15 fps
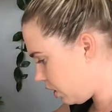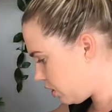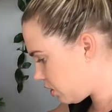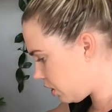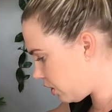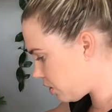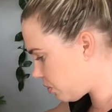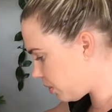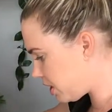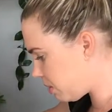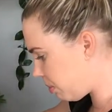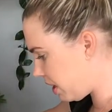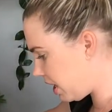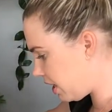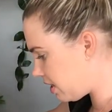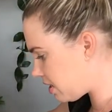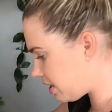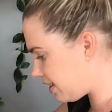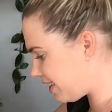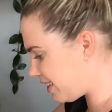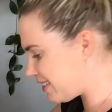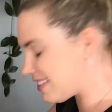So this recipe
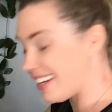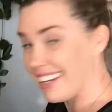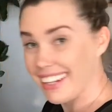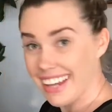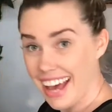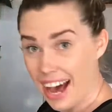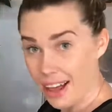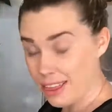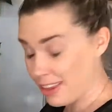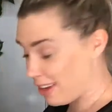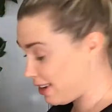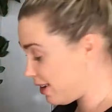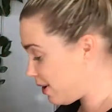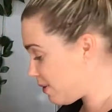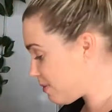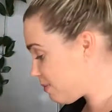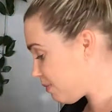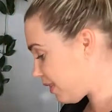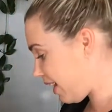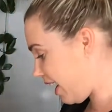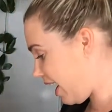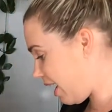isn't exactly healthy
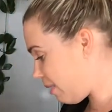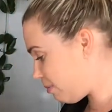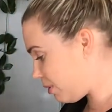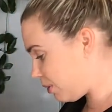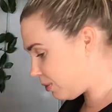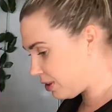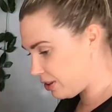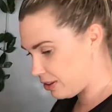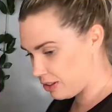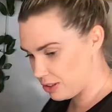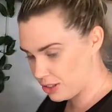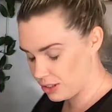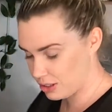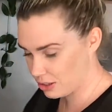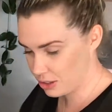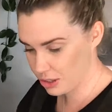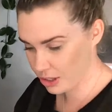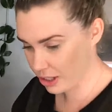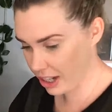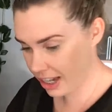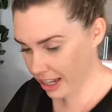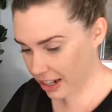with the
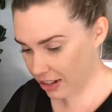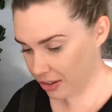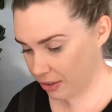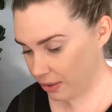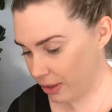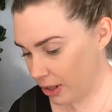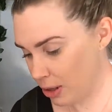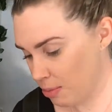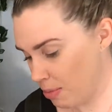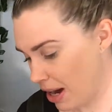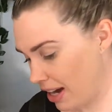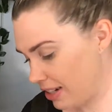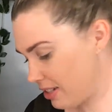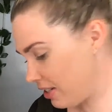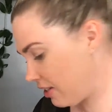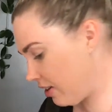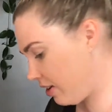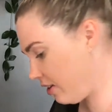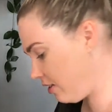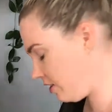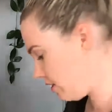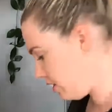sugar and oil, but you know,